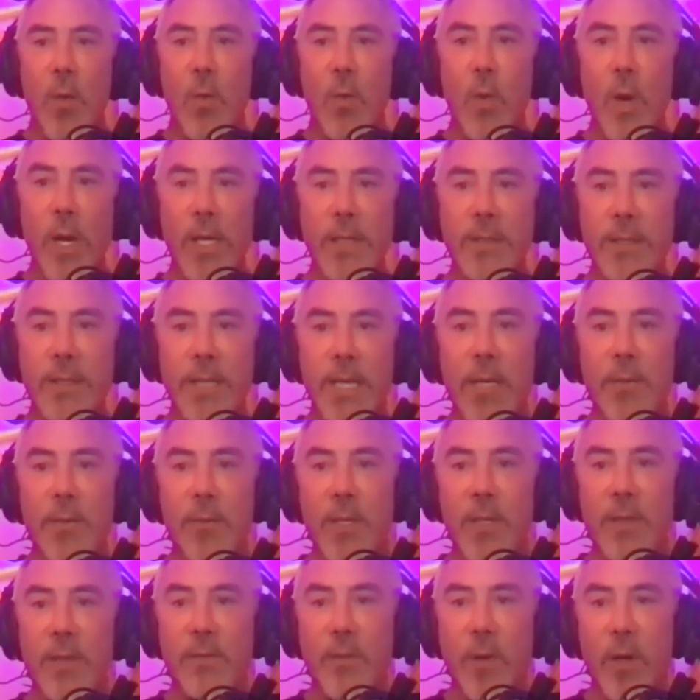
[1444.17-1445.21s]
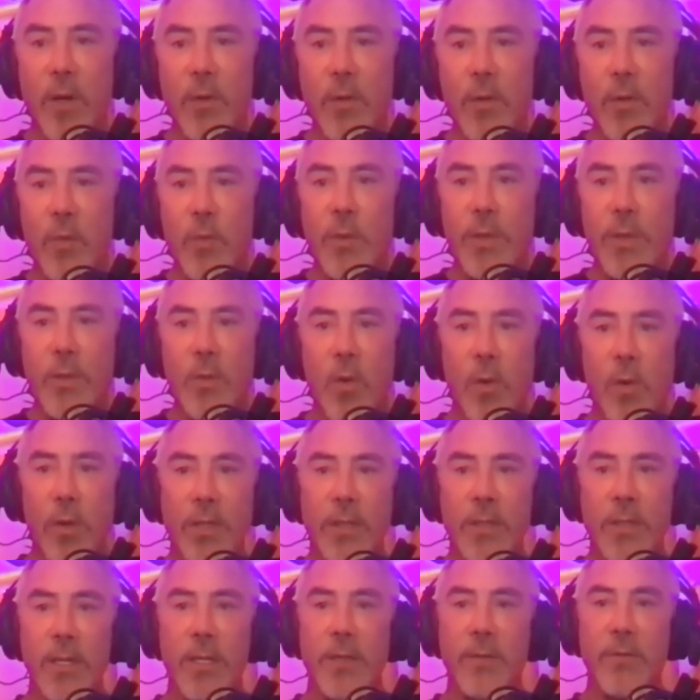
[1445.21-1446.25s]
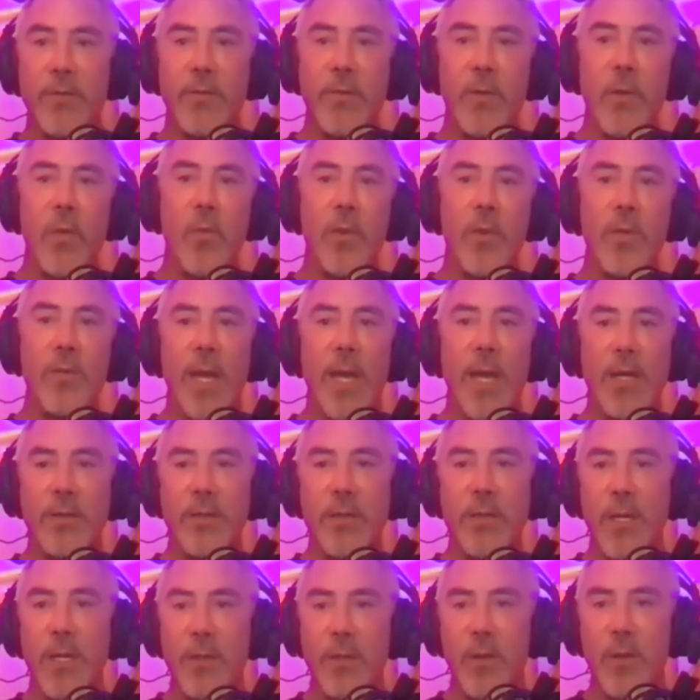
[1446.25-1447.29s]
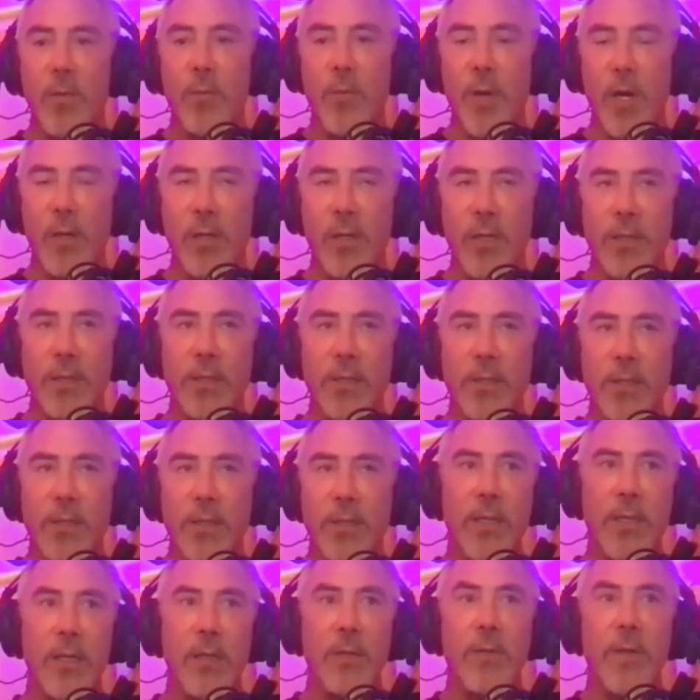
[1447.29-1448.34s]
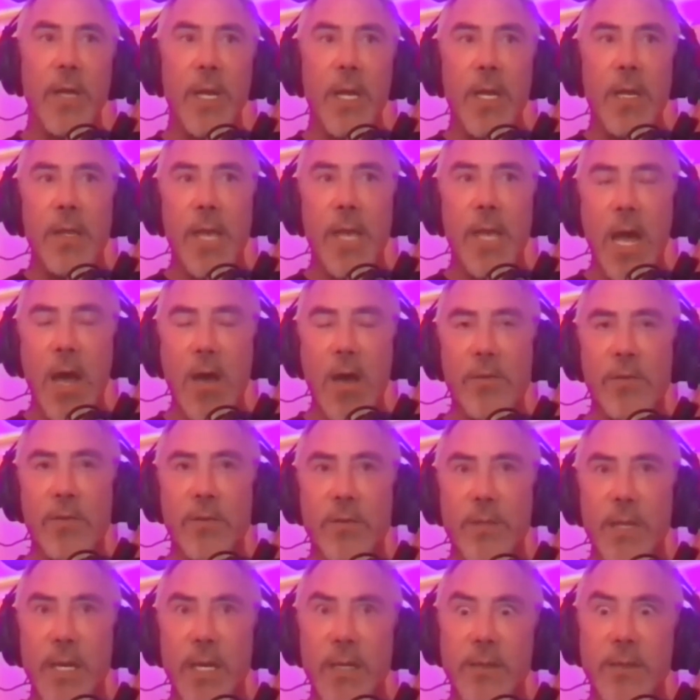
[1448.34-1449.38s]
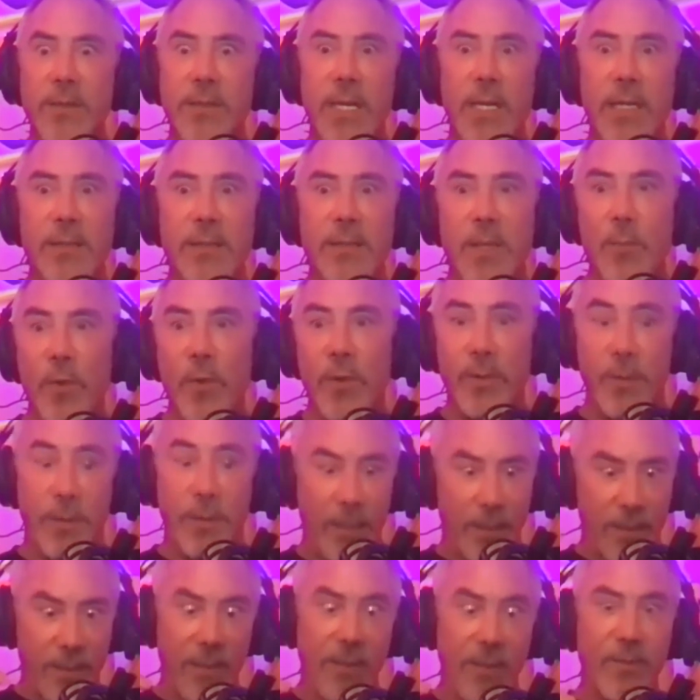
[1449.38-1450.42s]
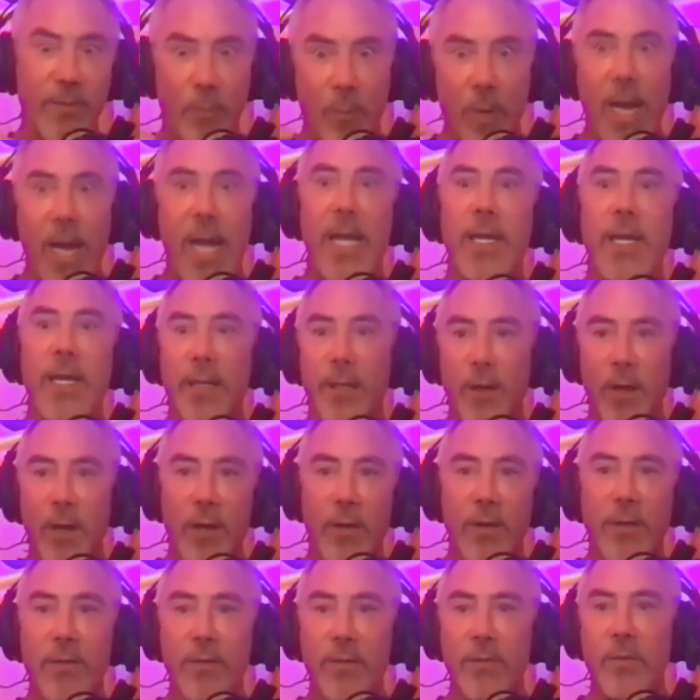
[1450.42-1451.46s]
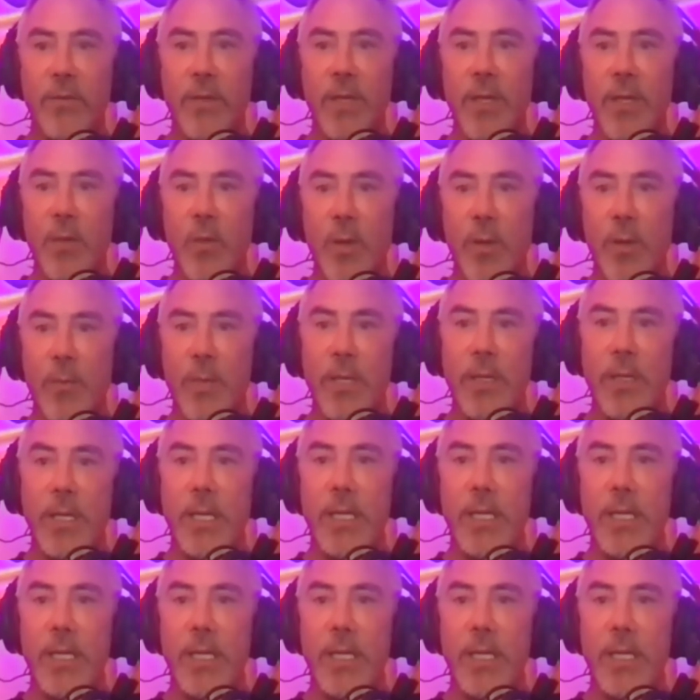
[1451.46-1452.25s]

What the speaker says: What did I miss? Are you recording? And so we've actually gone to our marketing team and they've now set us up with this mic and all this equipment.